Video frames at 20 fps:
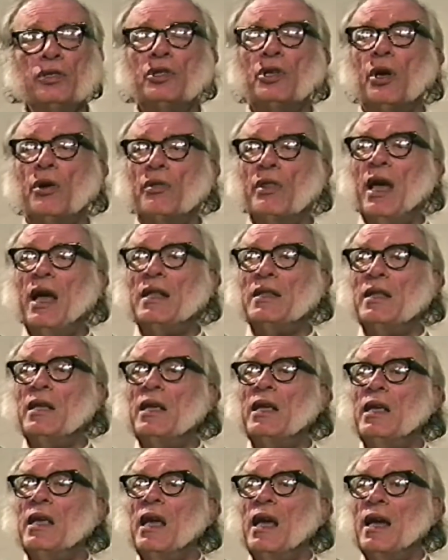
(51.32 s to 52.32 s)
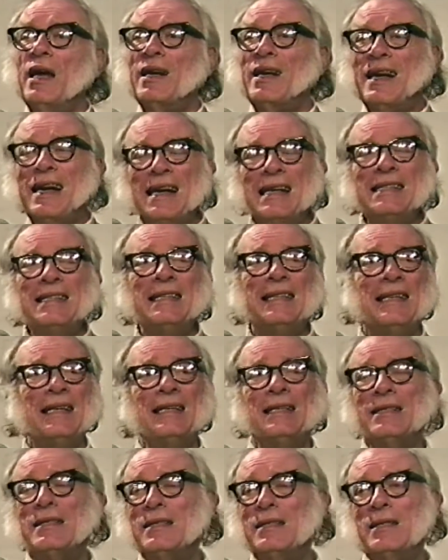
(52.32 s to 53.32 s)
so that the
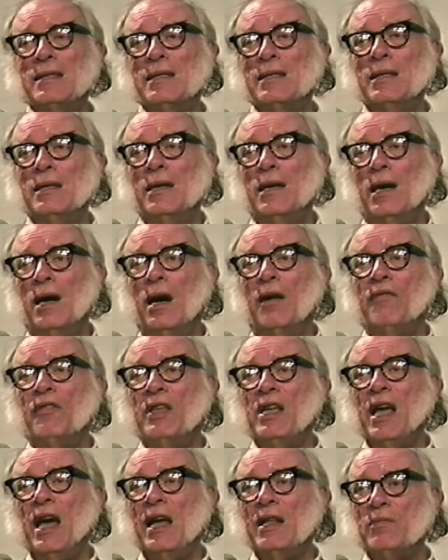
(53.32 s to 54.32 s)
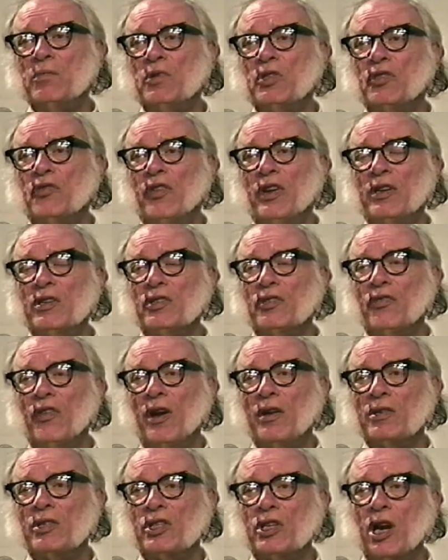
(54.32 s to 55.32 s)
content of the atmosphere, as
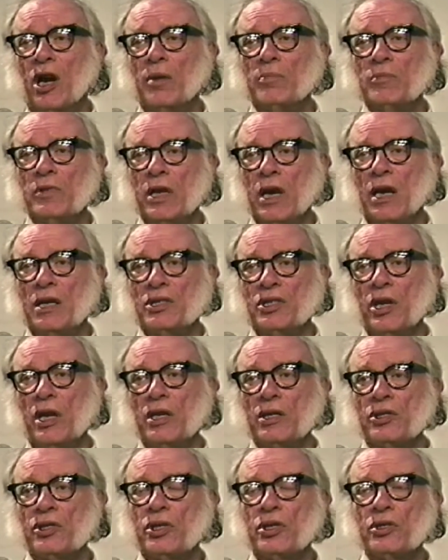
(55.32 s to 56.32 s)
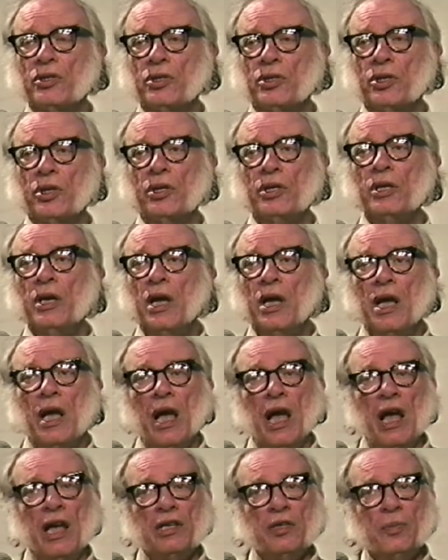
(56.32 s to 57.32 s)
far as carbon dioxide is concerned,
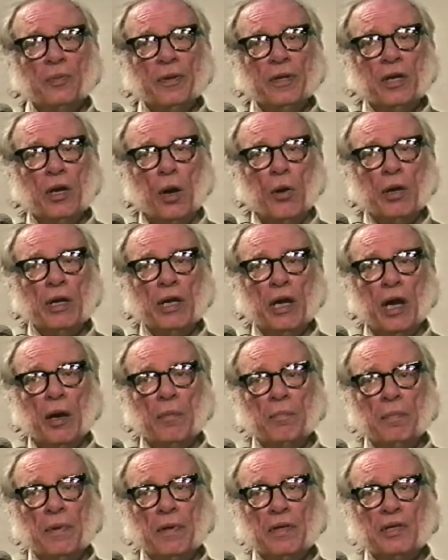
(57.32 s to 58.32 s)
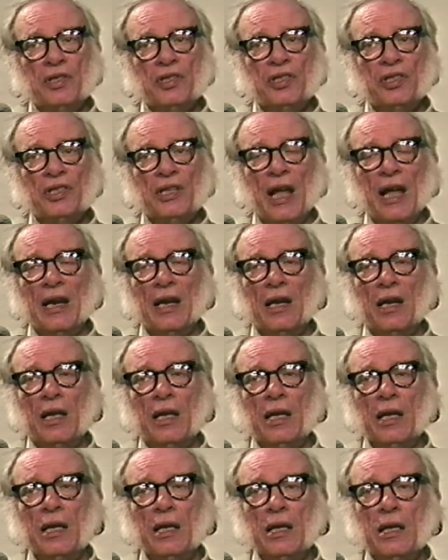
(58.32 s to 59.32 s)
has been going up
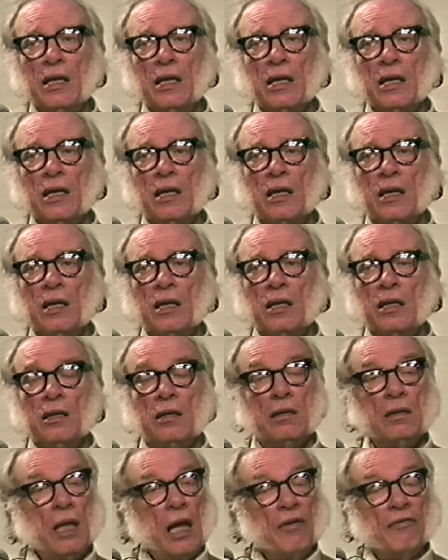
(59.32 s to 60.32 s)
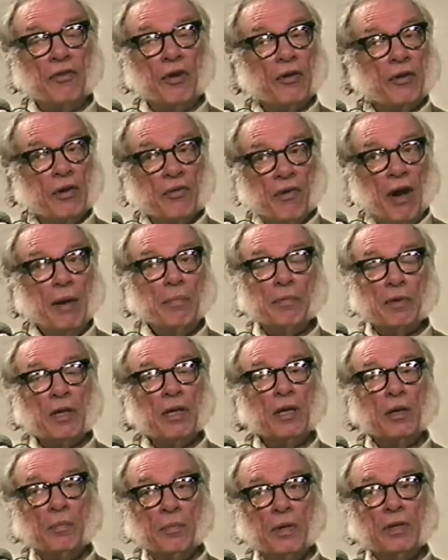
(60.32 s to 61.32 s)
steadily, not very
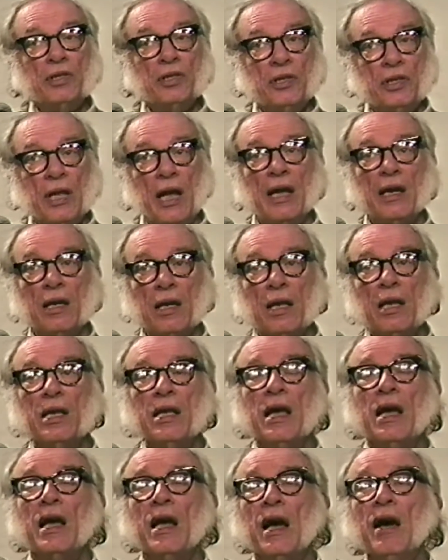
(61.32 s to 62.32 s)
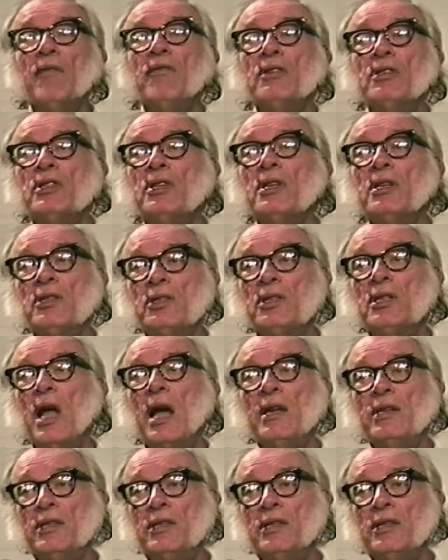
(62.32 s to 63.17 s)
rapidly, but steadily, ever since